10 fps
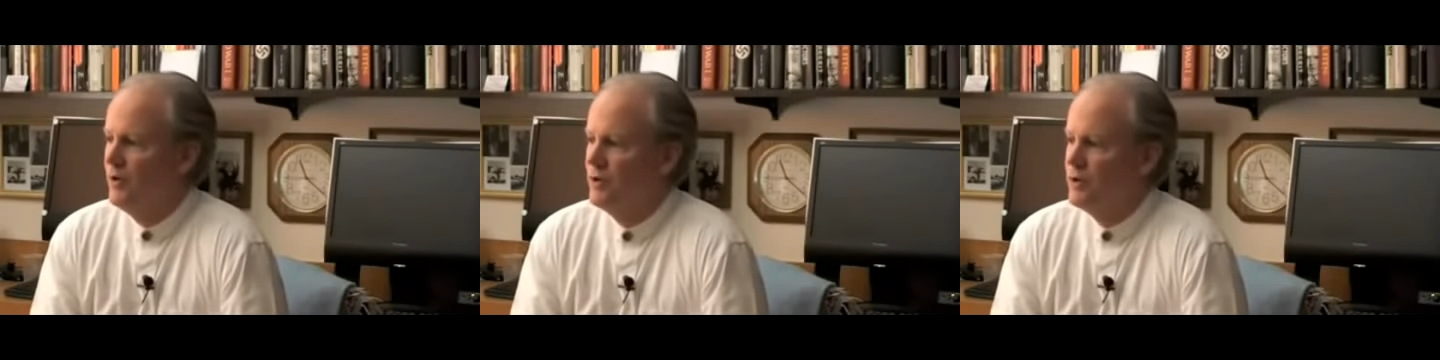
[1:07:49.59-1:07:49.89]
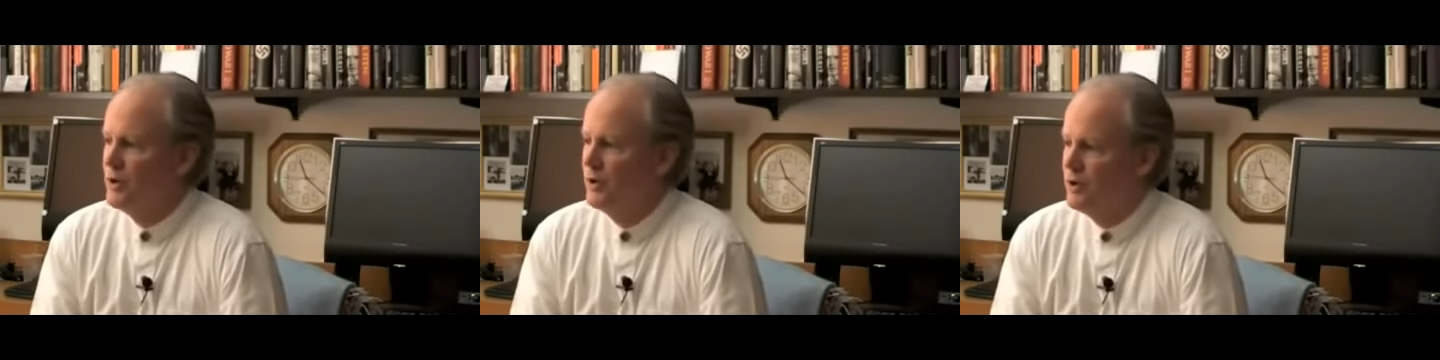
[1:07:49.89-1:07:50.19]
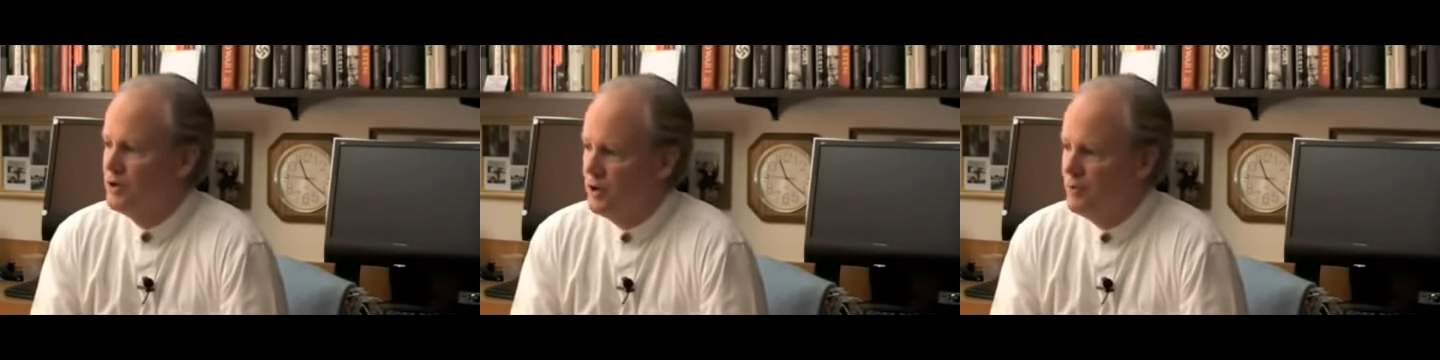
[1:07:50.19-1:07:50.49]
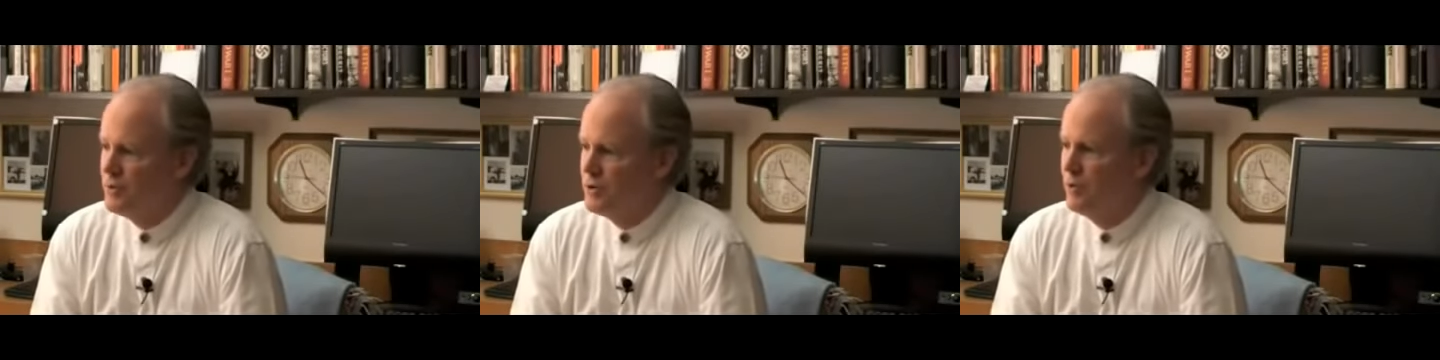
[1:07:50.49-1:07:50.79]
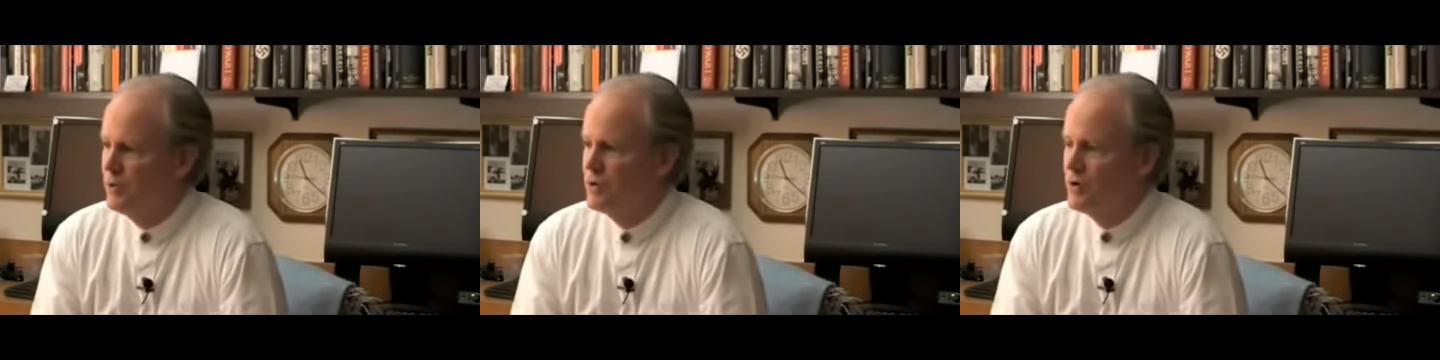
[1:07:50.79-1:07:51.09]
this
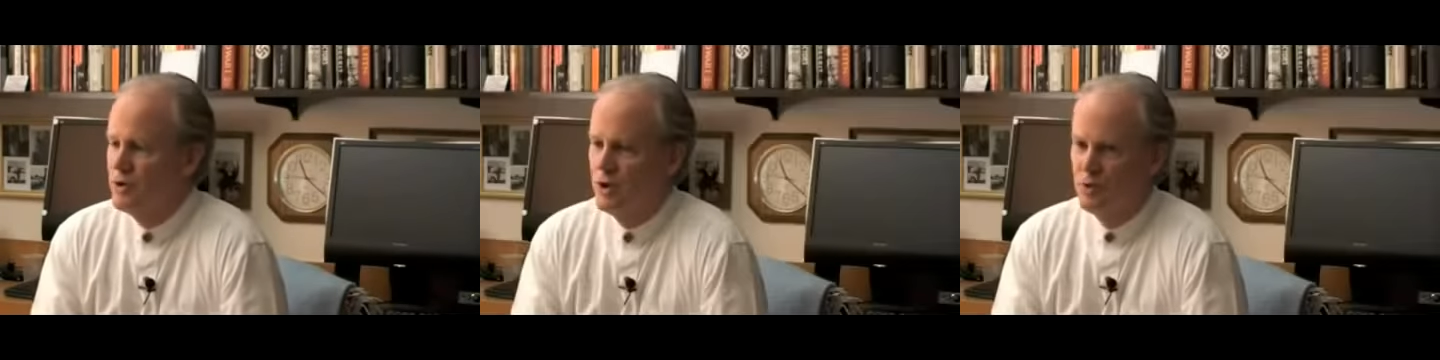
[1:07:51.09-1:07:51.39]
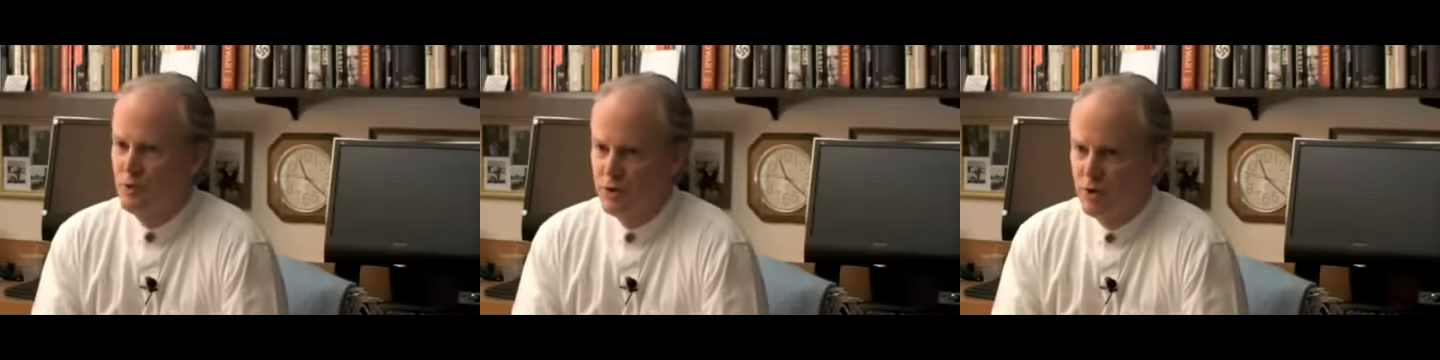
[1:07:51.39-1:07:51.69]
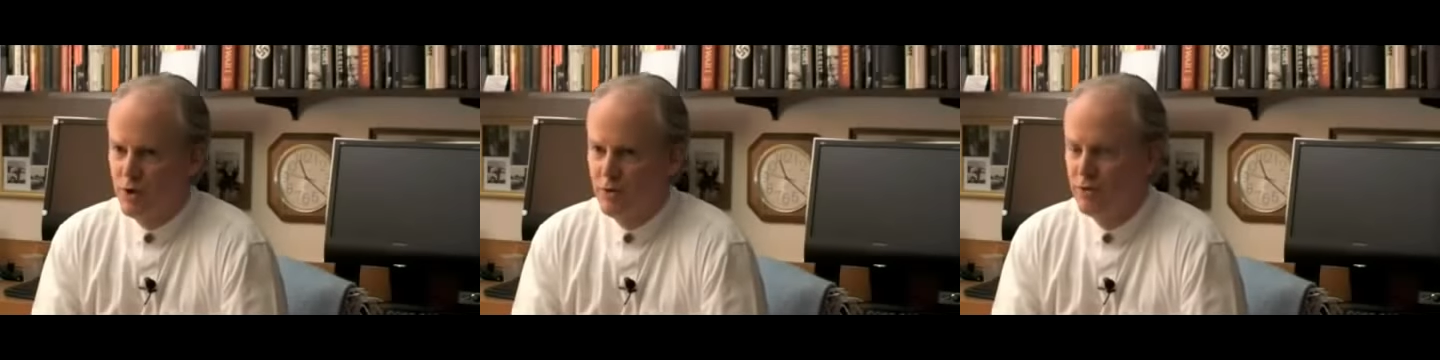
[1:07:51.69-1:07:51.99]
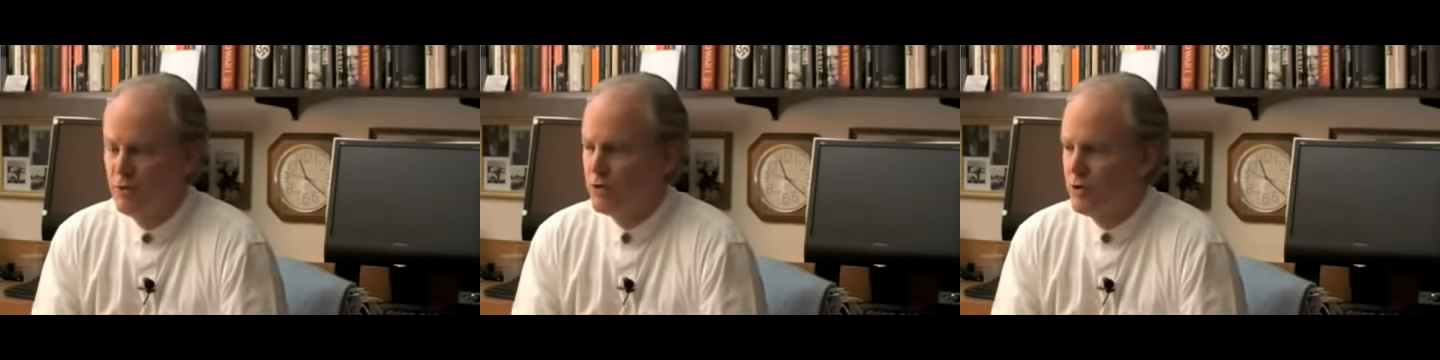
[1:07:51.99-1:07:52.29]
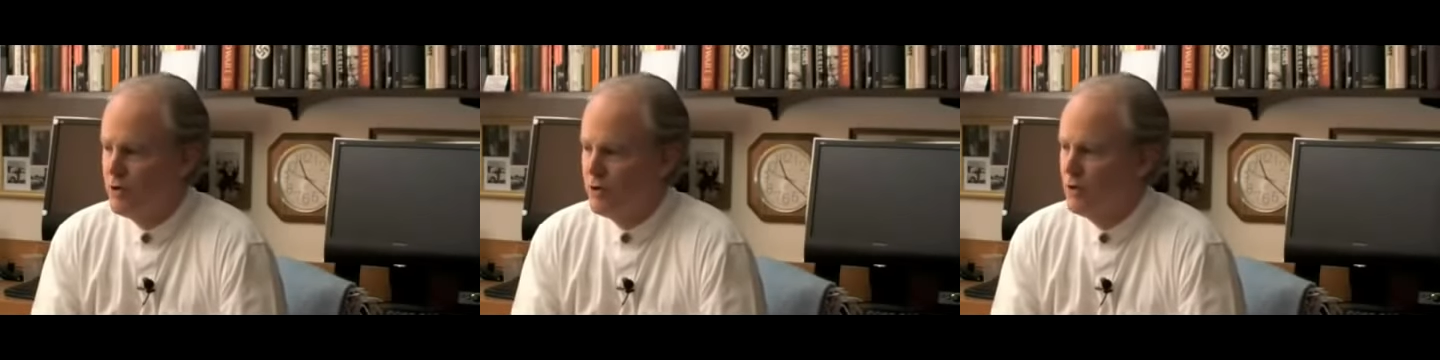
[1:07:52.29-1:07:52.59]
illegitimacy which the Jesuits loved due to
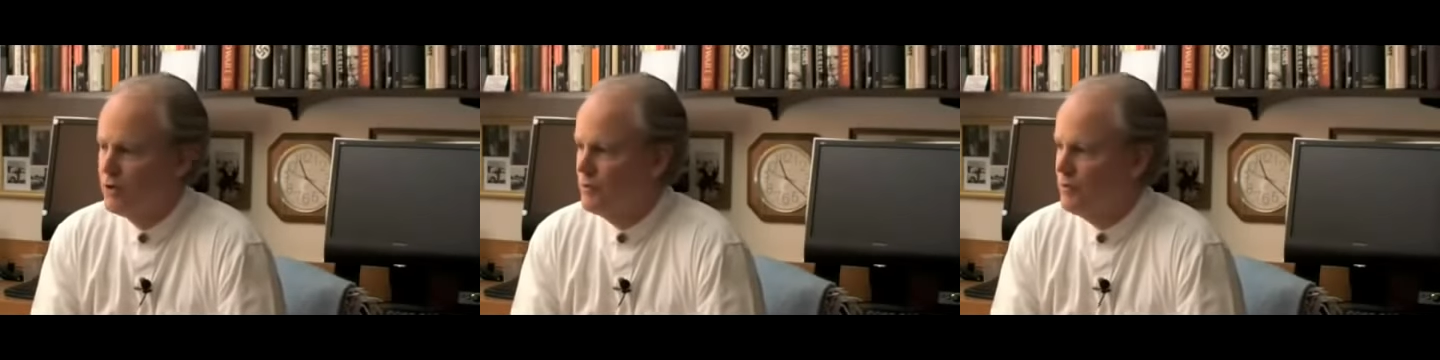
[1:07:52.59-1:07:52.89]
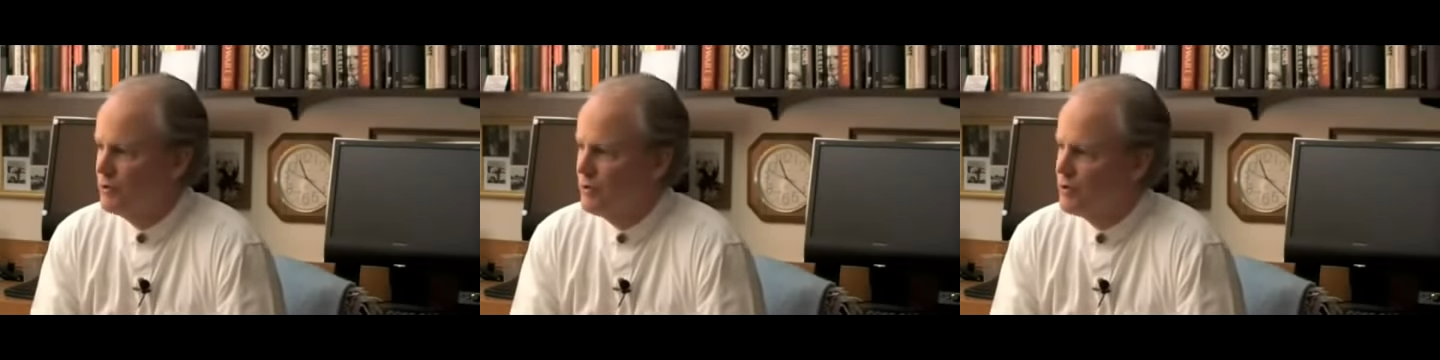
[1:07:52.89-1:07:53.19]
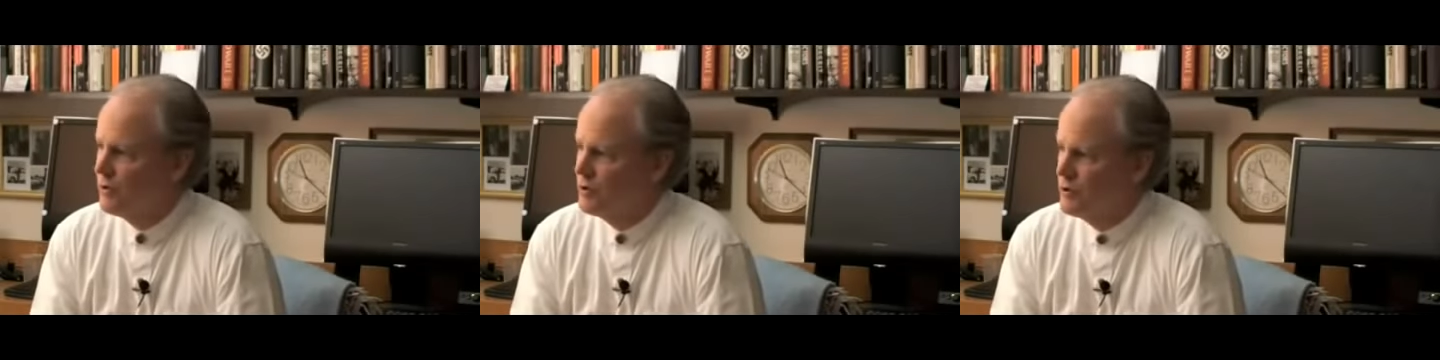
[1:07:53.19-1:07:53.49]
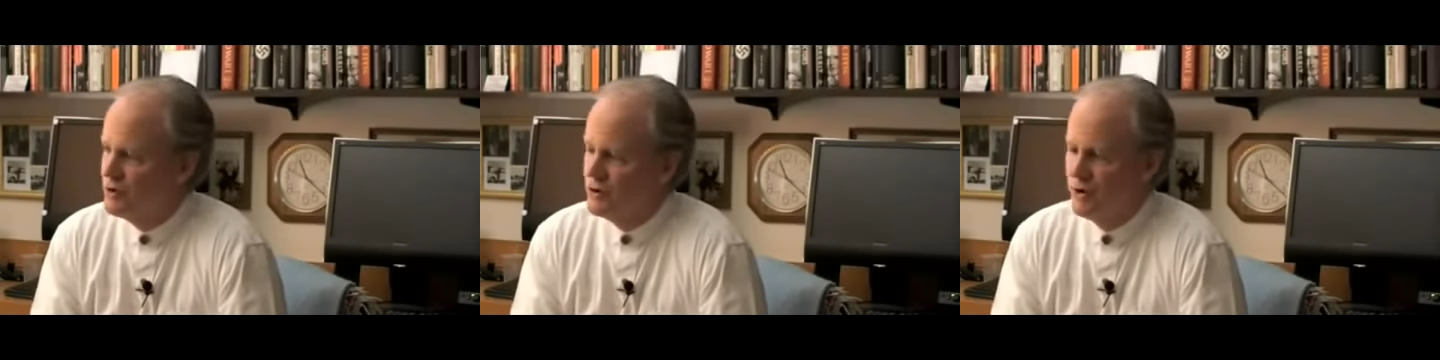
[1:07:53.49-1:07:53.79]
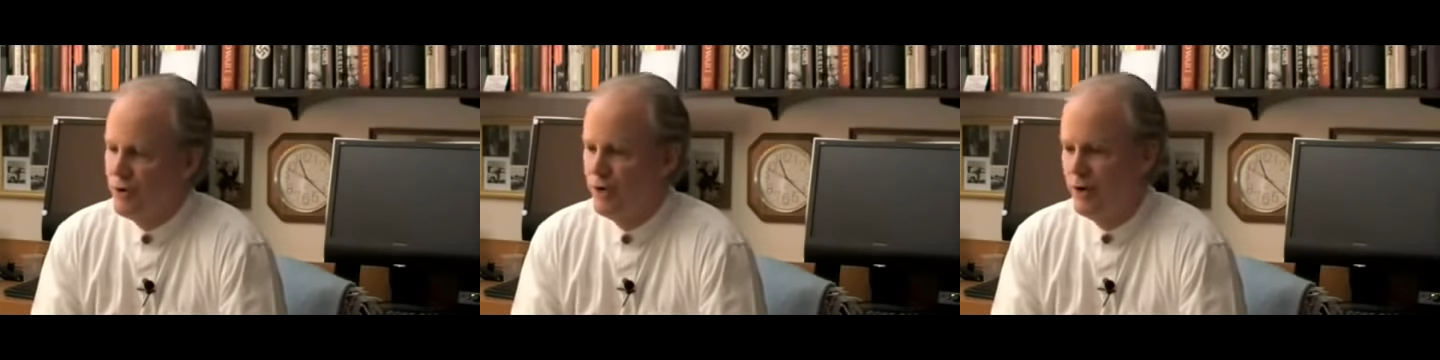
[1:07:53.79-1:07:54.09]
socialism, socialist
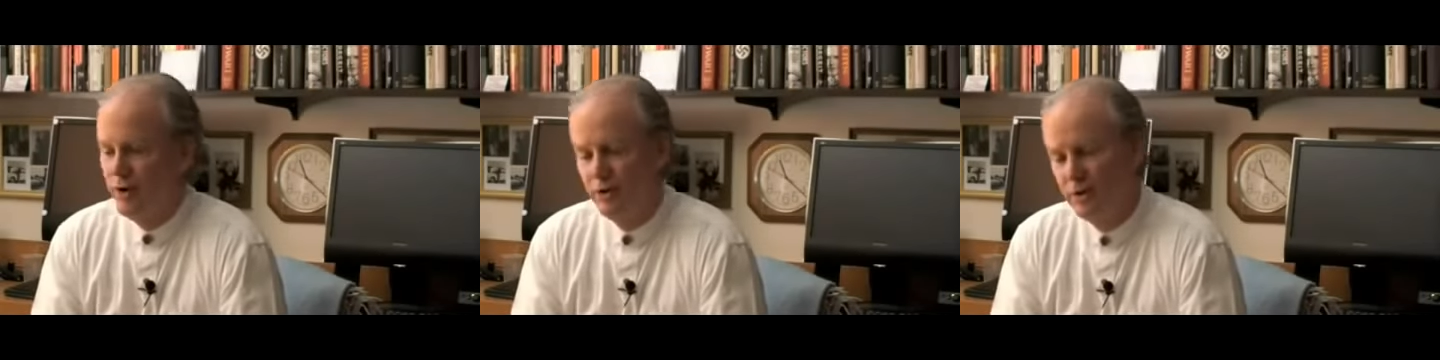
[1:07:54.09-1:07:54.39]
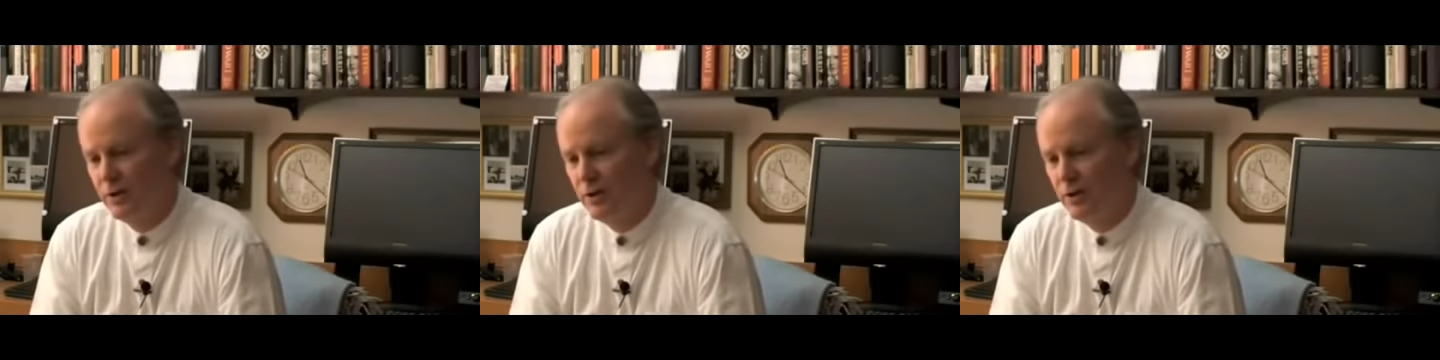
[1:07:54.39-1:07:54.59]
insecurity,